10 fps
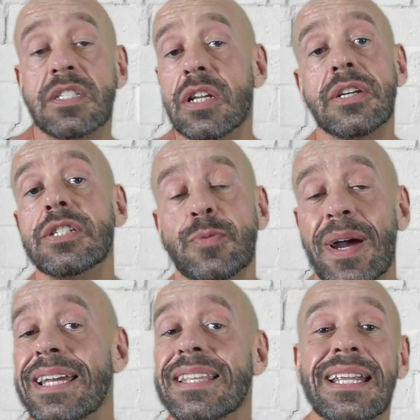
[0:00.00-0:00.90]
To lose
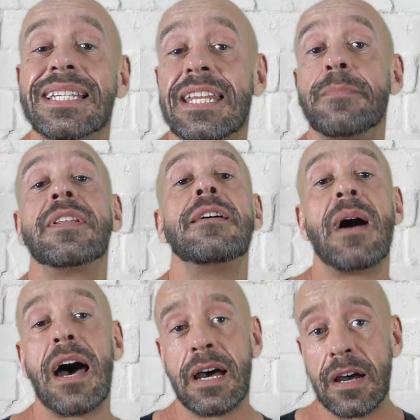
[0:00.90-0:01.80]
weight, then, is simply a
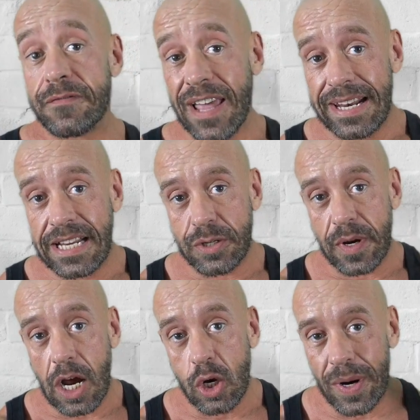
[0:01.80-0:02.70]
matter of getting into a
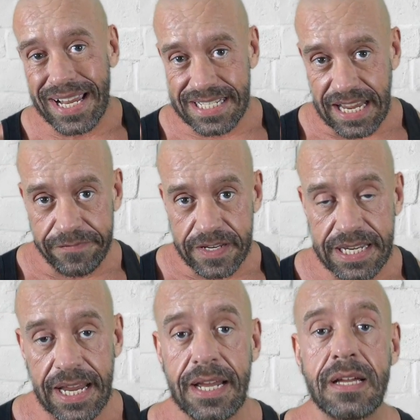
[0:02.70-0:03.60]
caloric
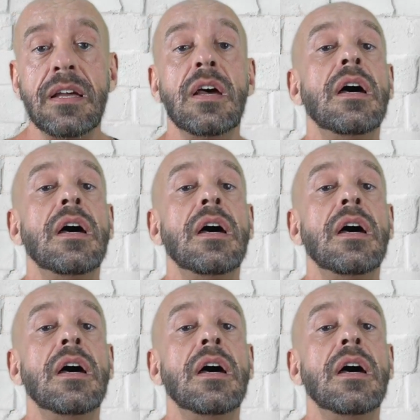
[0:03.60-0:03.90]
deficit.